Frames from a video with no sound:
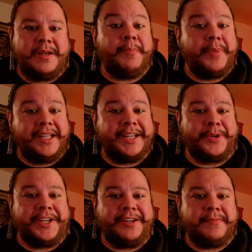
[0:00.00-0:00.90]
Paul
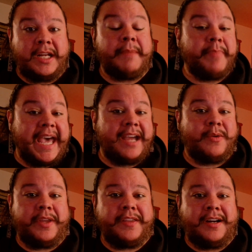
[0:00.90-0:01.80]
Edward here, and I'm back
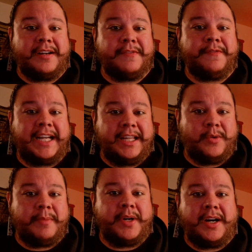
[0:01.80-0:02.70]
with our
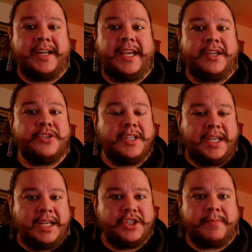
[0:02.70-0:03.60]
follow-up on ancient
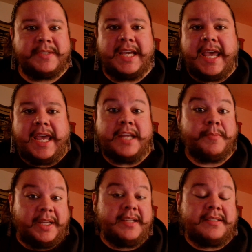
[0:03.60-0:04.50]
Egypt. It's a
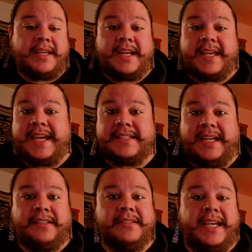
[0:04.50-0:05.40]
place that has
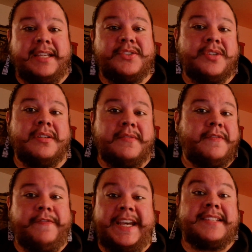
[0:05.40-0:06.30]
held a certain
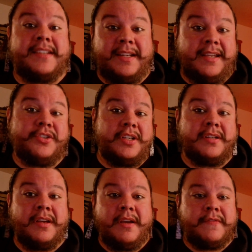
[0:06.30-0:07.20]

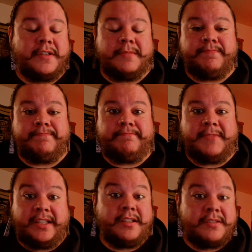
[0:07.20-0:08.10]
fascination for
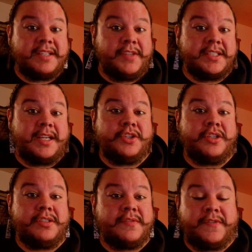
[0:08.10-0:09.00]
other
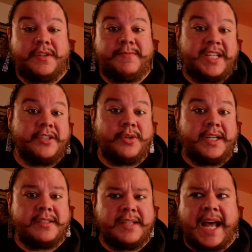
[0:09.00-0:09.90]
civilizations for
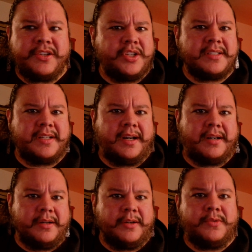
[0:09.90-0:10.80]
centuries, not just
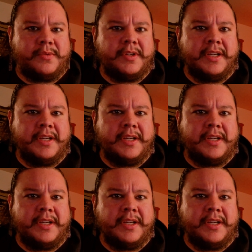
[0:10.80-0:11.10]
our own.